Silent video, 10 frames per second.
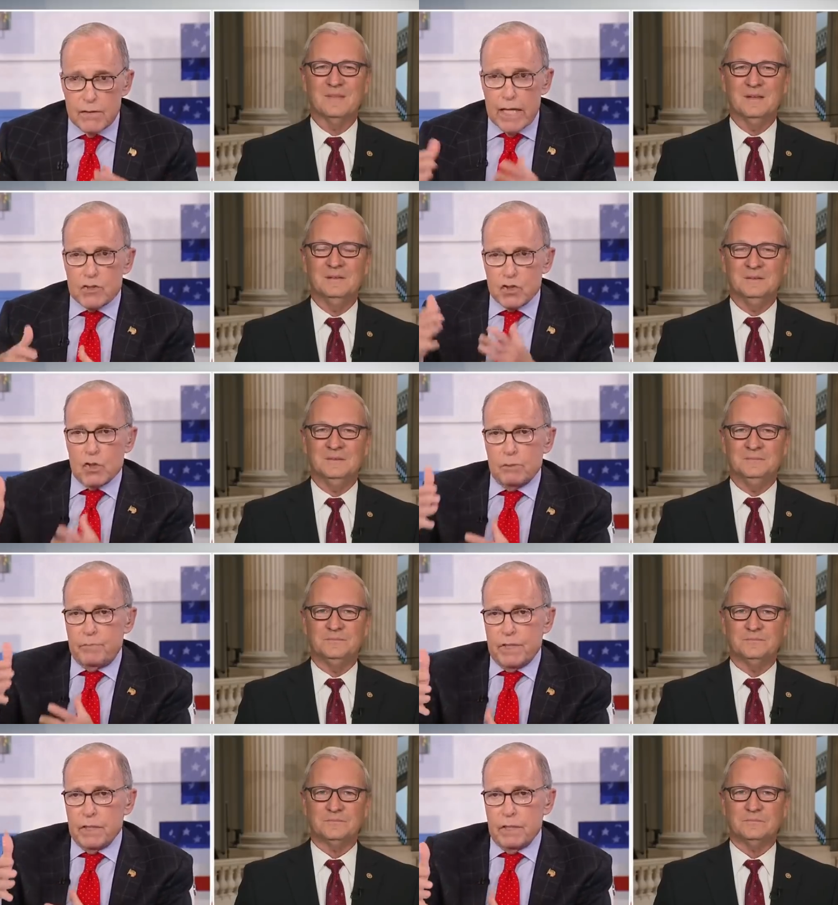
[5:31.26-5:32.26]
Speaker 1: that should
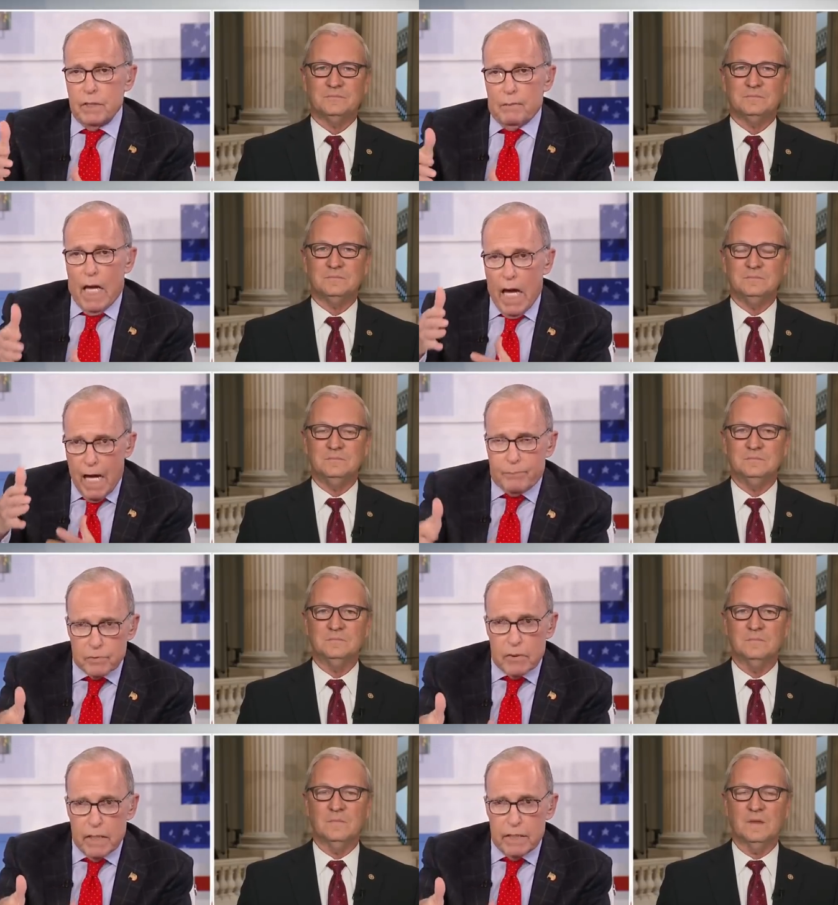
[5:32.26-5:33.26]
be
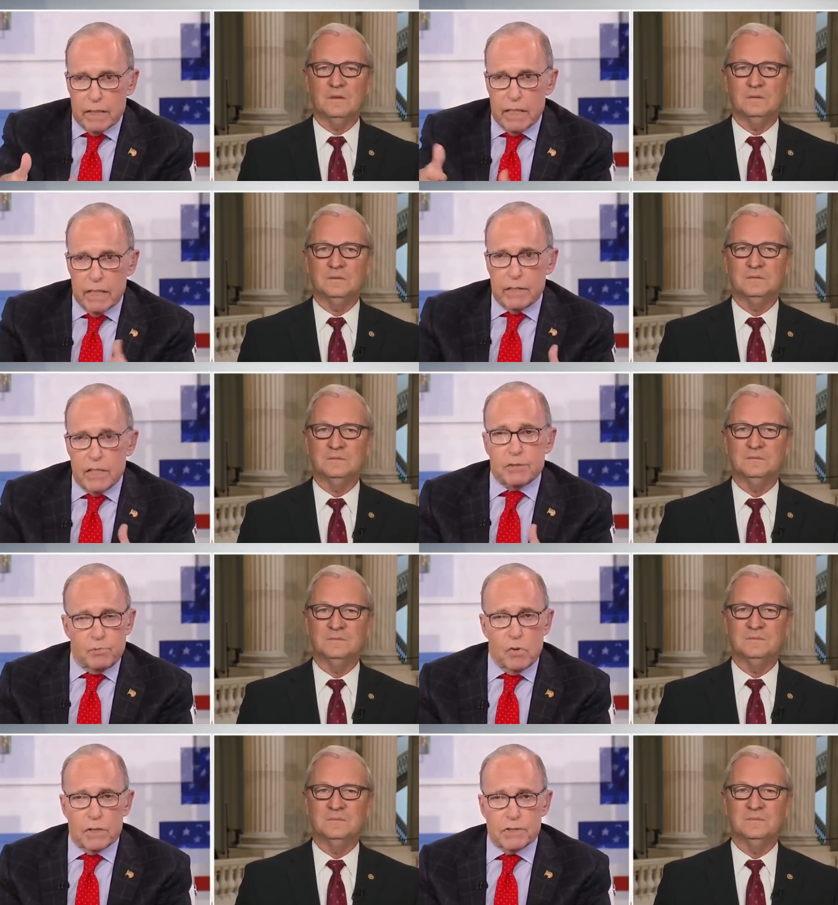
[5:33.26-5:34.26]
operating in these
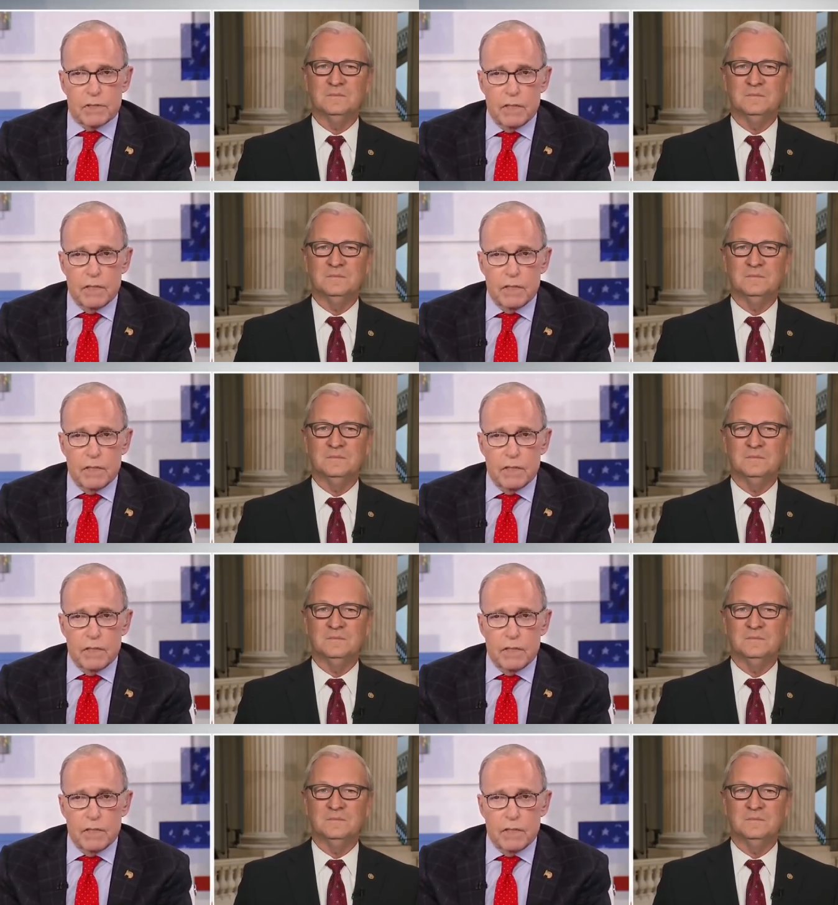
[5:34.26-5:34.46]
ports.